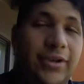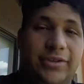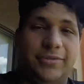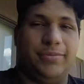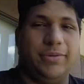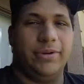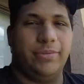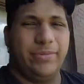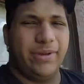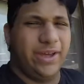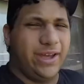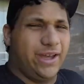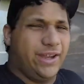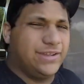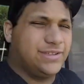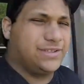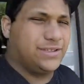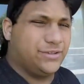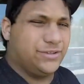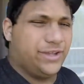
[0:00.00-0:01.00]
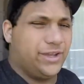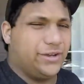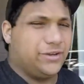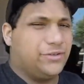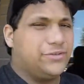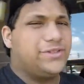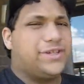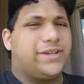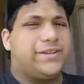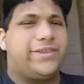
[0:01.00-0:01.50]
was pretty bad, so yeah,
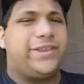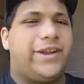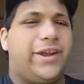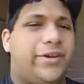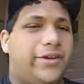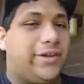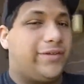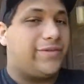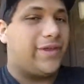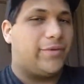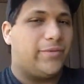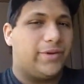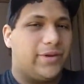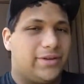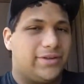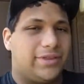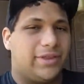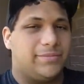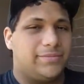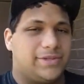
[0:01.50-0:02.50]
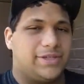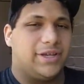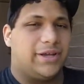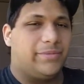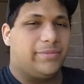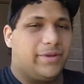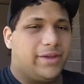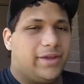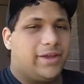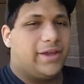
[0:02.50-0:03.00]
go check that out. Give that one a thumbs
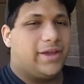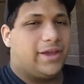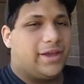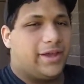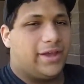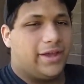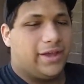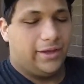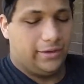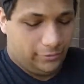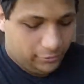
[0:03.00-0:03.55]
up. And